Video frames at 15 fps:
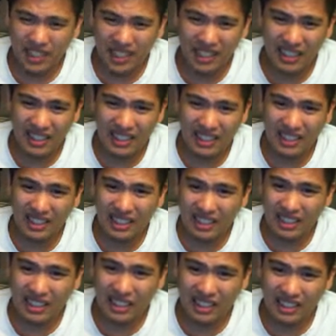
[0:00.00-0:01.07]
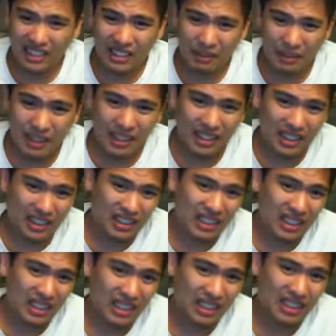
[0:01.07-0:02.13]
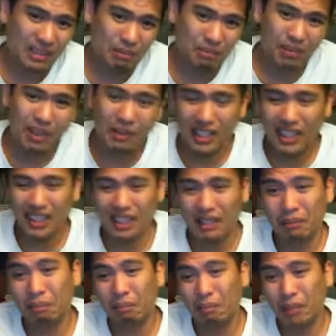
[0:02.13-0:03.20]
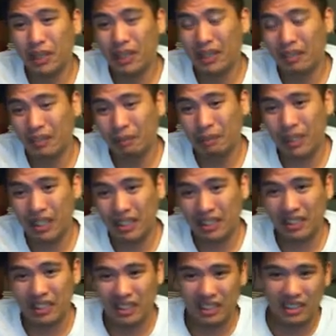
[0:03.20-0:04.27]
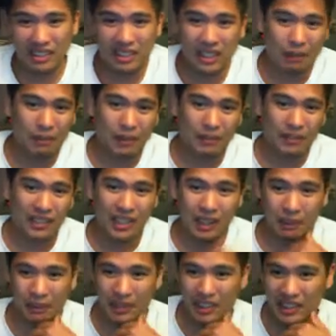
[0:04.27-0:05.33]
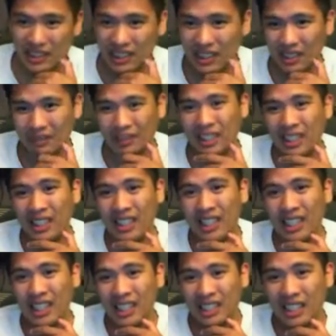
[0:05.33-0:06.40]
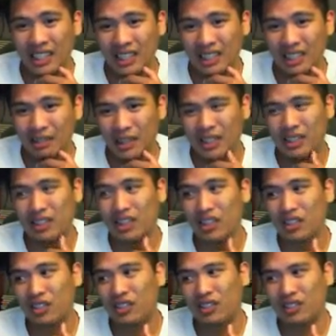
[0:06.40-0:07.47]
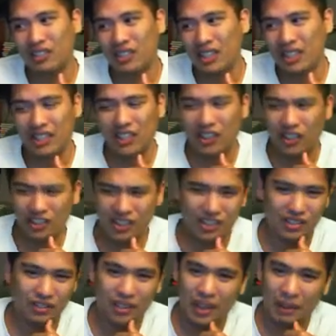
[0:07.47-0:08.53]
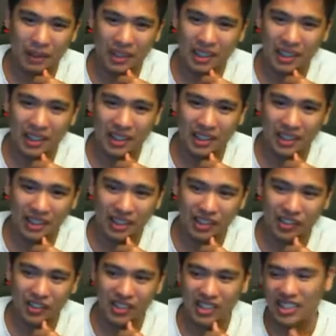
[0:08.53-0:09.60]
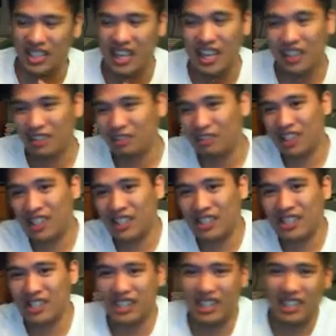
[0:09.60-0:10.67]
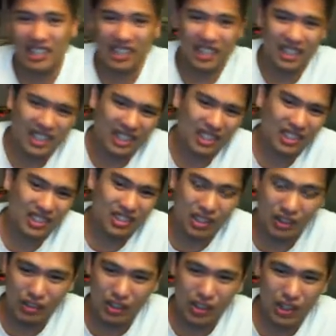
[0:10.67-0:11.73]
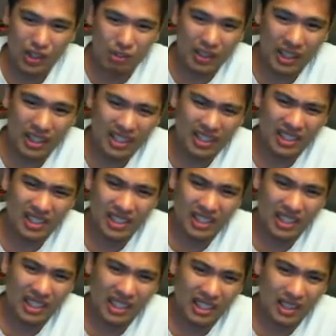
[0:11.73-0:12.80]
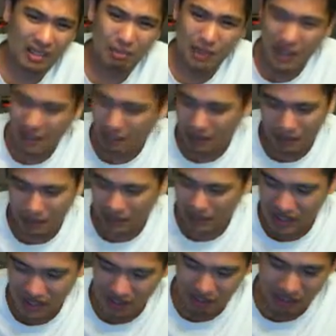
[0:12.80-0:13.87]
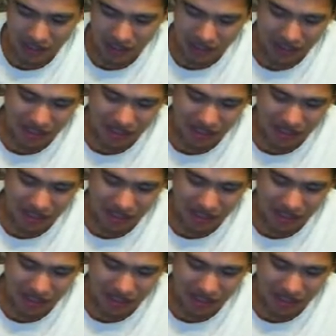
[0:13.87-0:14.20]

You know, I think Michael, he should probably get a bit of a step up in competition. I mean, he beat Carlos Vamola, Luke Zachrich, and, Trevor Smith. Maybe he beat someone